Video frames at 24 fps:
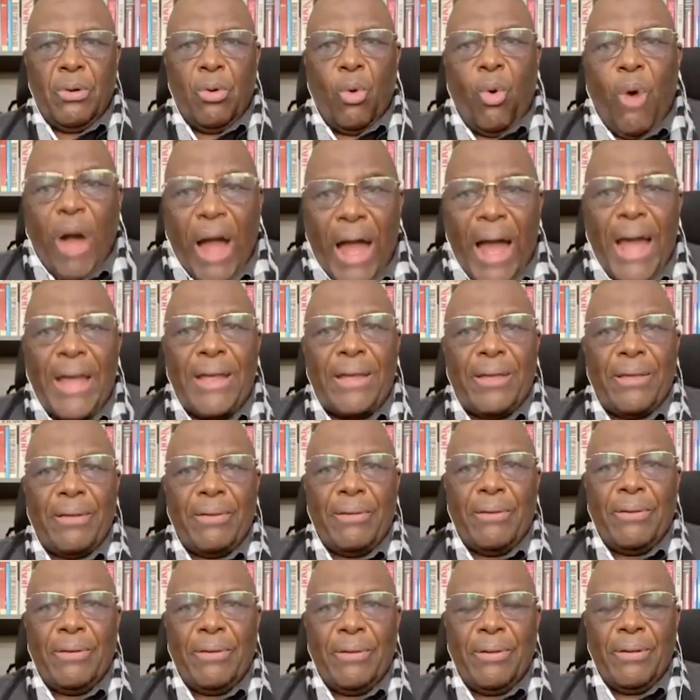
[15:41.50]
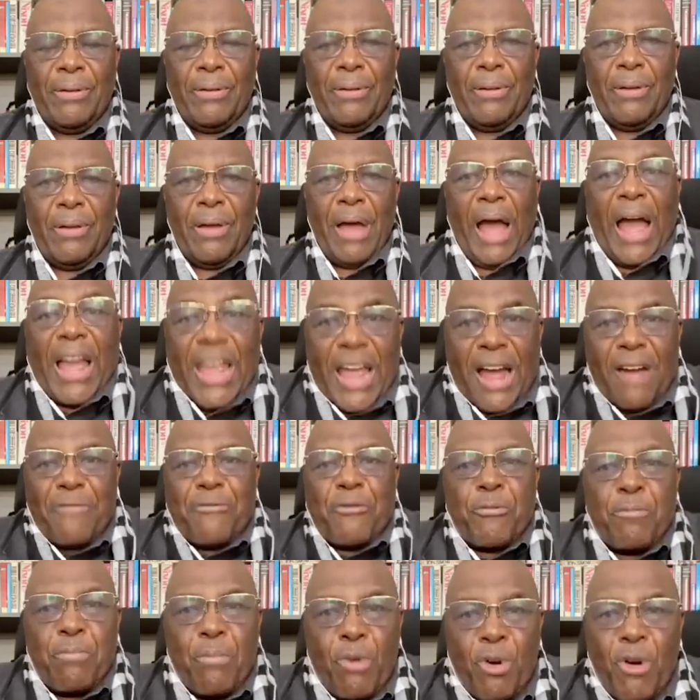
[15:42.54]
Why? I
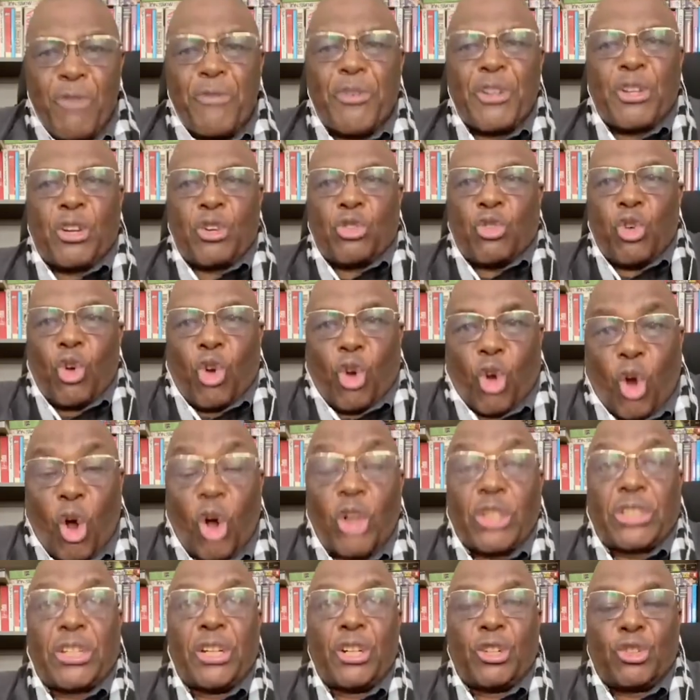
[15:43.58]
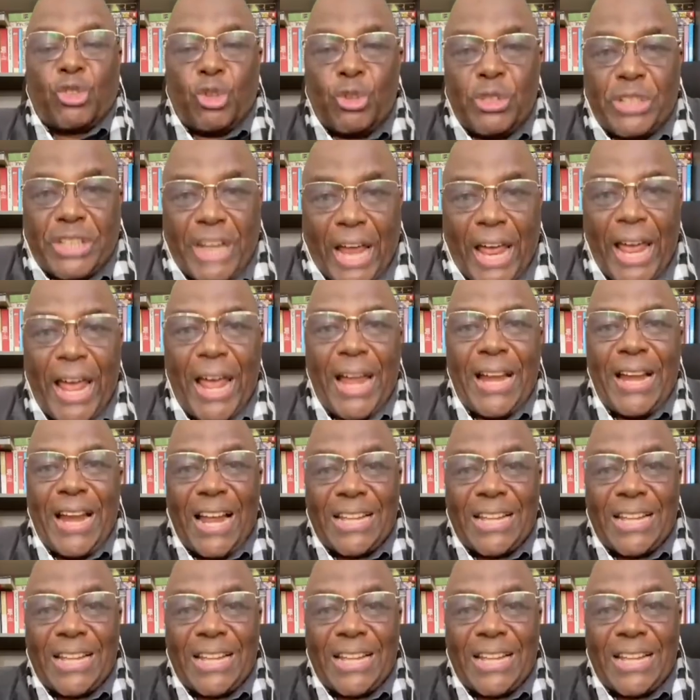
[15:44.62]
have moved to court today,